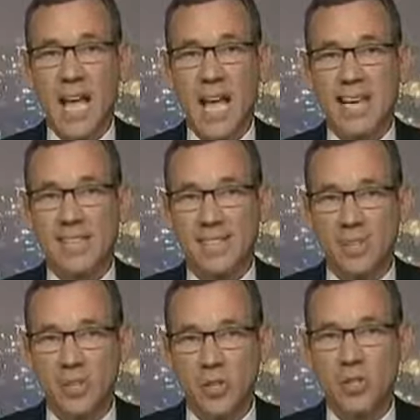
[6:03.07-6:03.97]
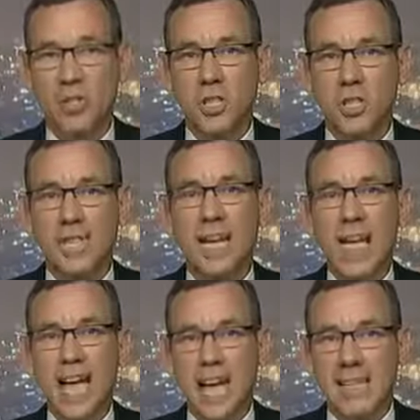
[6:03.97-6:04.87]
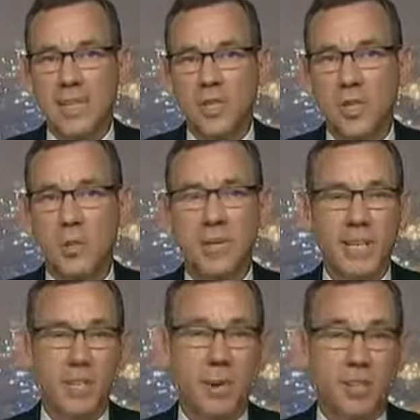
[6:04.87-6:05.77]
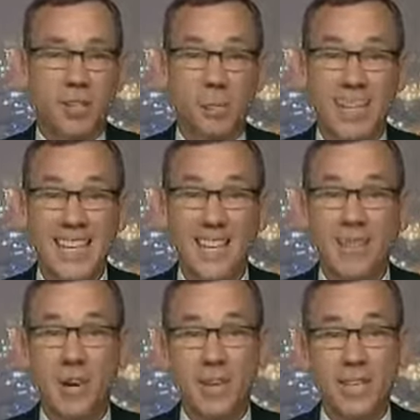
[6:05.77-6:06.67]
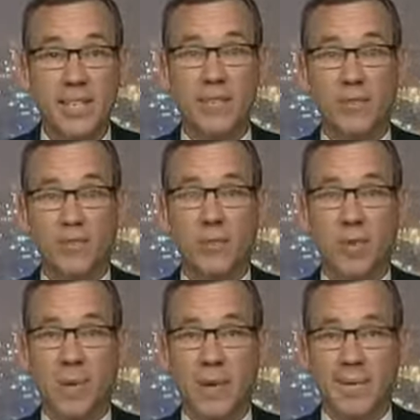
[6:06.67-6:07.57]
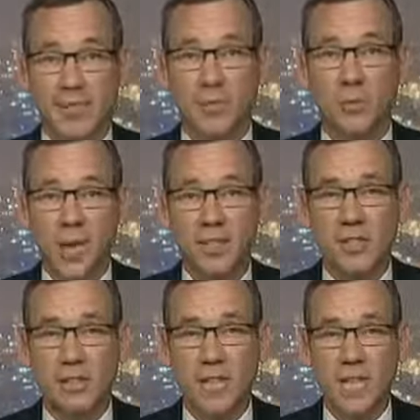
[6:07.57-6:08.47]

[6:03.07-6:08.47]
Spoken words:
as is surgically, as is humanly possible in a very difficult combat situation.